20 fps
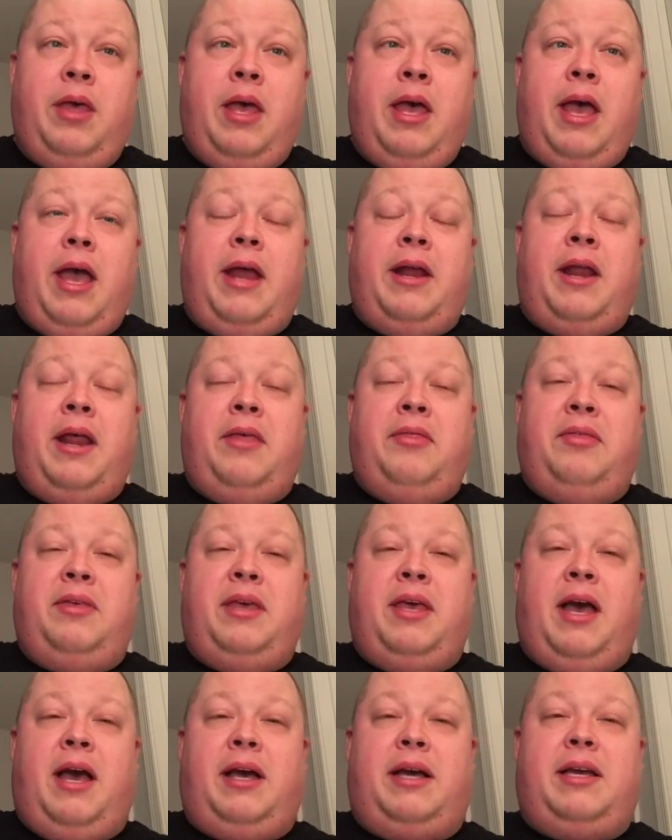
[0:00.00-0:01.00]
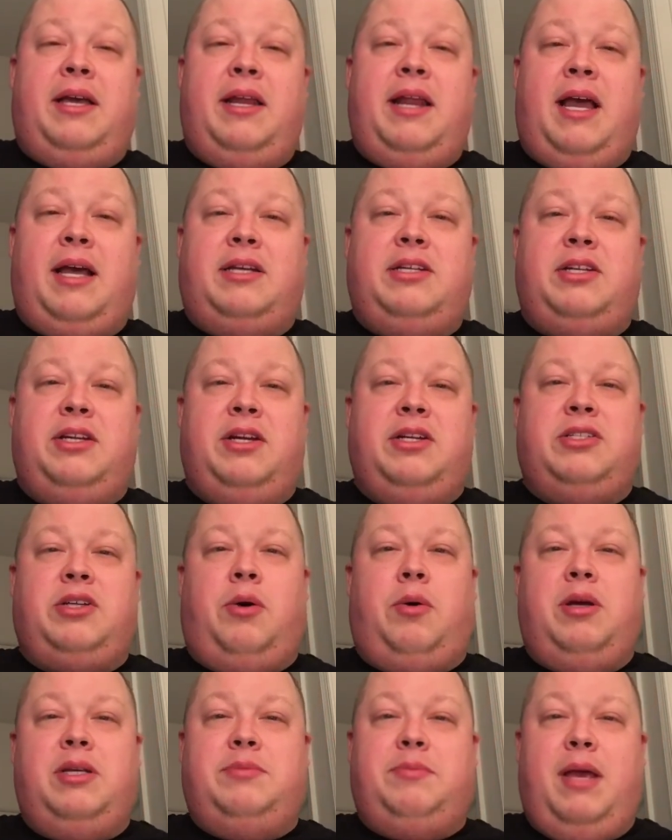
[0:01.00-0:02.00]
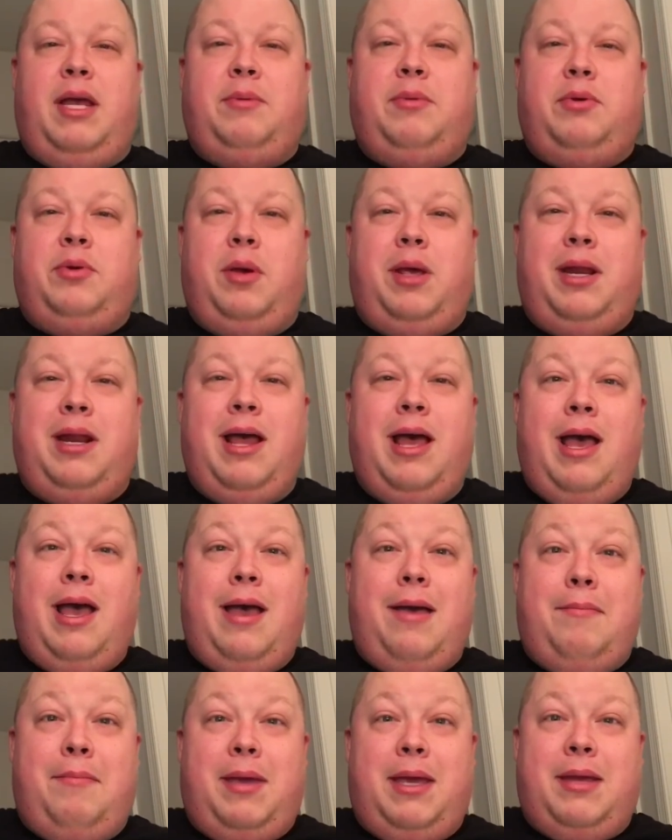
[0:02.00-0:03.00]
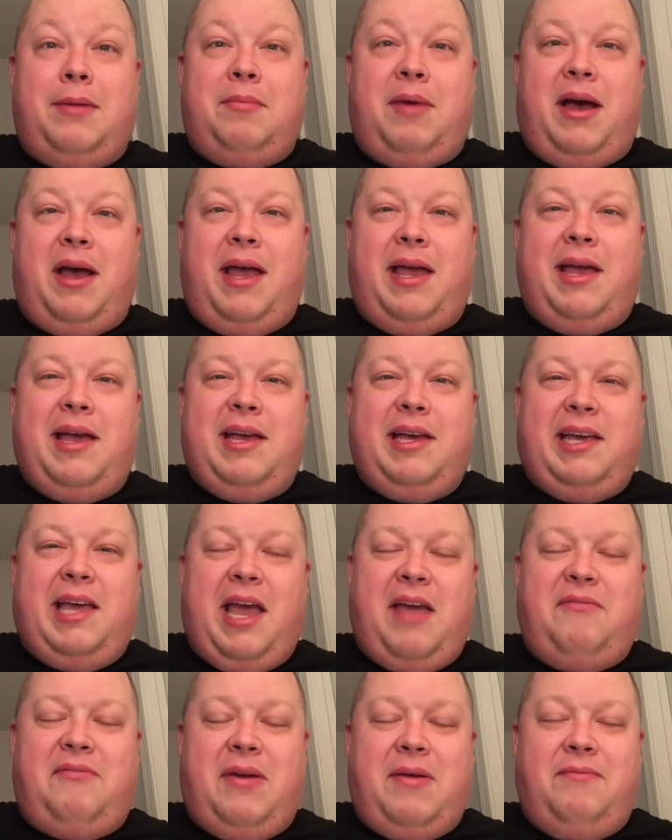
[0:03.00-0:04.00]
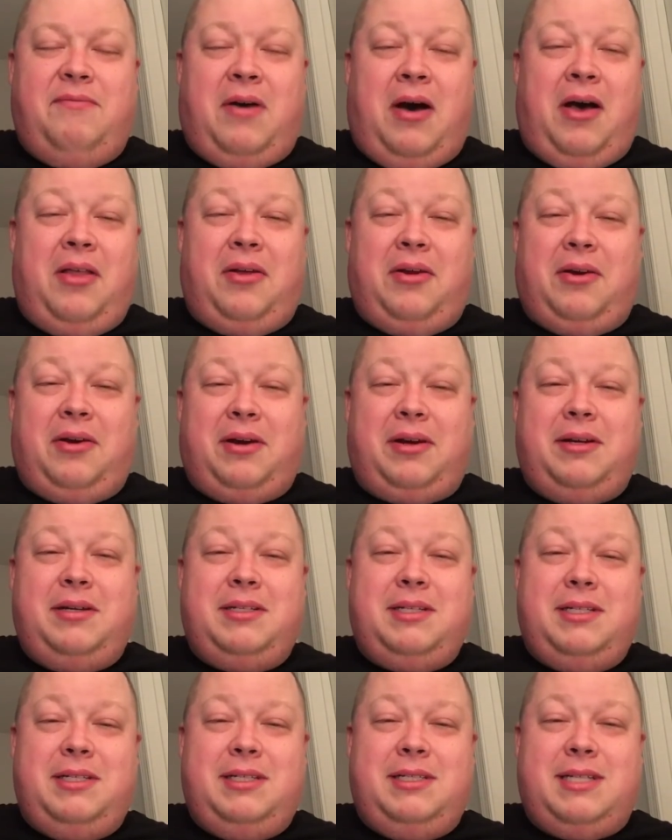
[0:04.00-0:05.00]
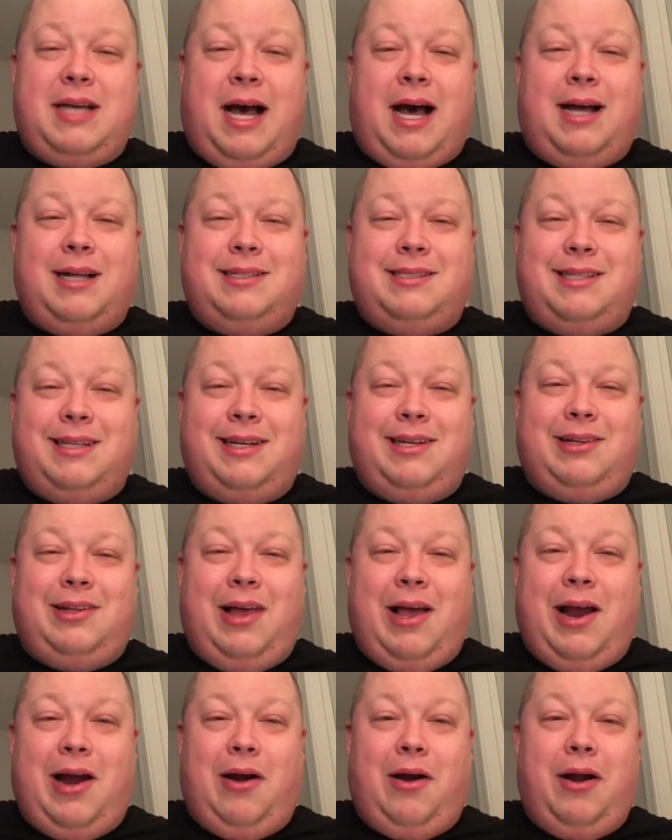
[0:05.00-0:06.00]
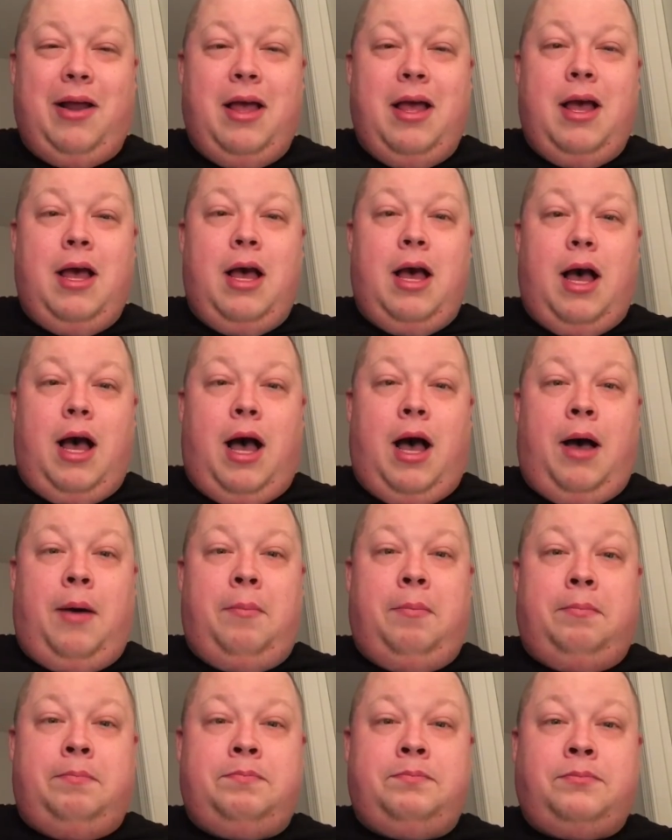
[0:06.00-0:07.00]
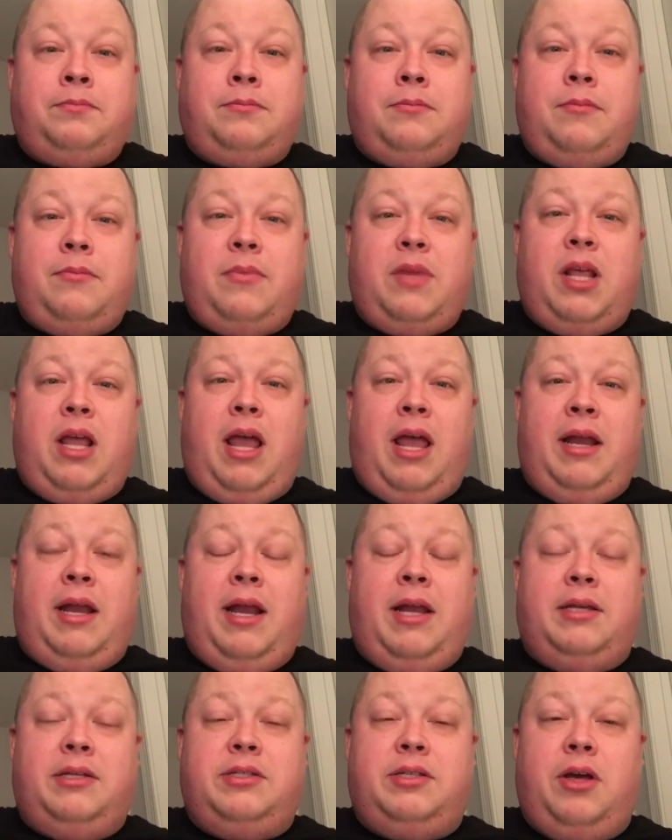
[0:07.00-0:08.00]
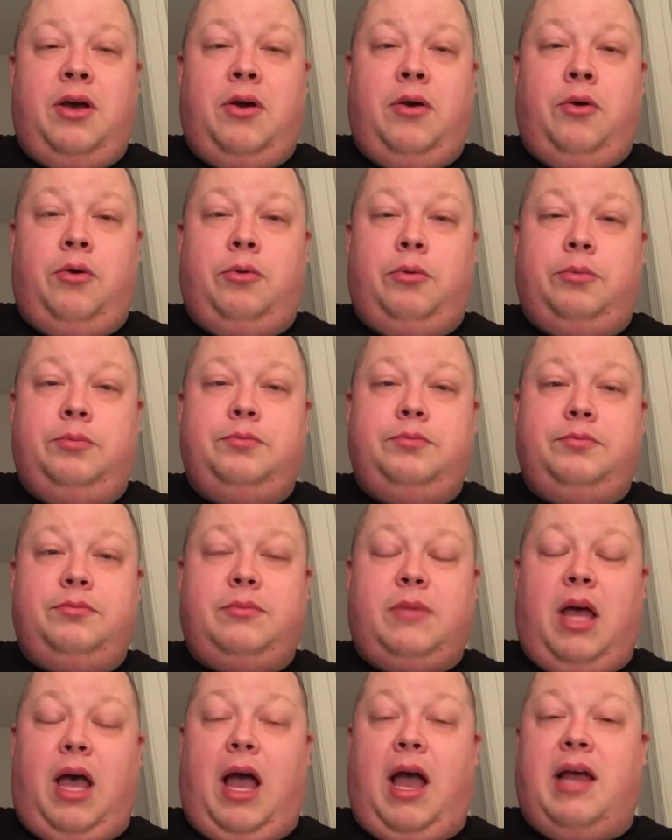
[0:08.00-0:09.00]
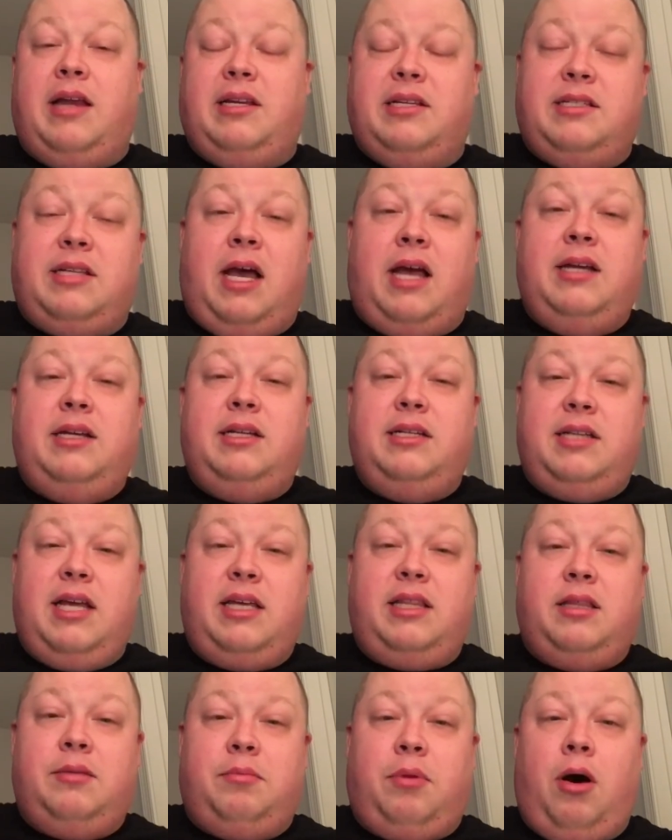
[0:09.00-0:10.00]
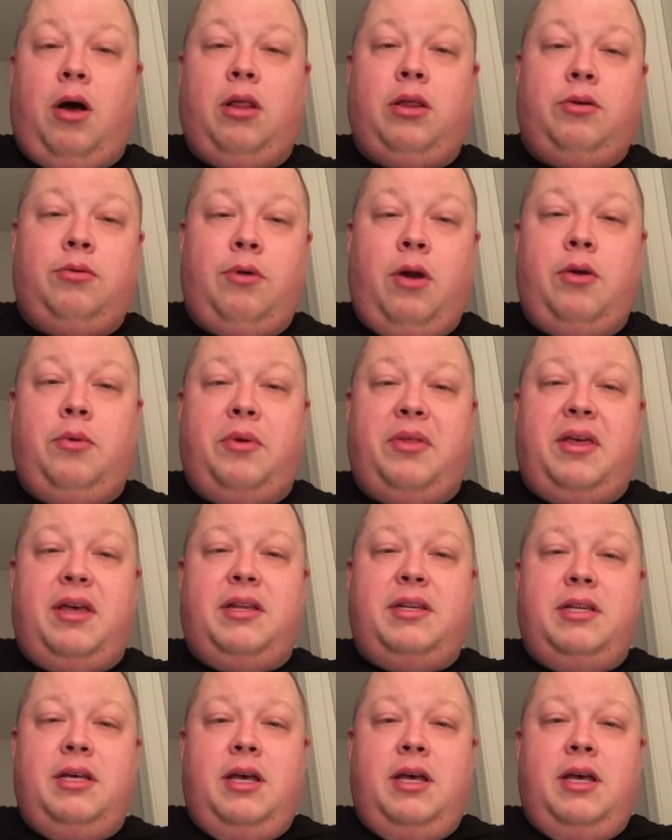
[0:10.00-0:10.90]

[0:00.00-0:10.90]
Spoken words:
And then the connection is always made between me and my kayfabe father, Todd Sinclair. And then so I decided to take the ball and run with it.